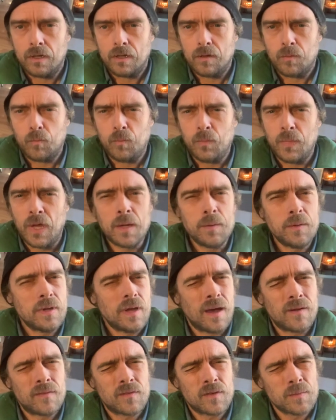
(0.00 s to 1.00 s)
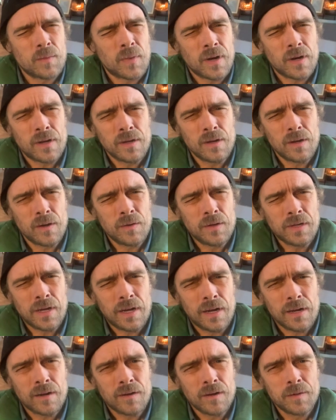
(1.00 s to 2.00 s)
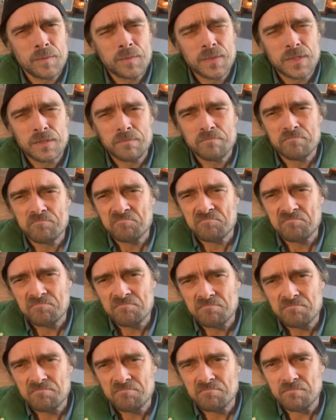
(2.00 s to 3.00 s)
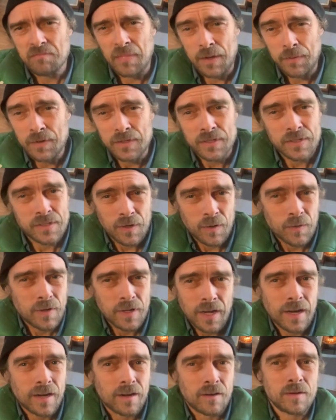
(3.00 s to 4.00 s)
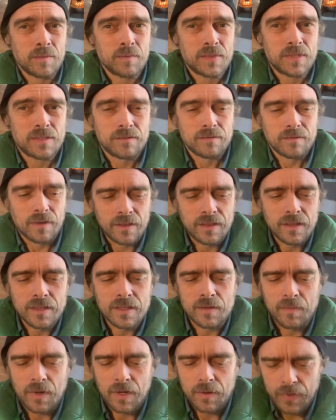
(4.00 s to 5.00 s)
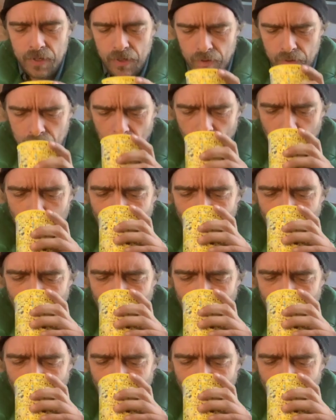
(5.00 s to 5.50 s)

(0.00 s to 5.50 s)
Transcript: maybe aftermarket ODI grips, maybe just ODI grips. I think they might be ODI.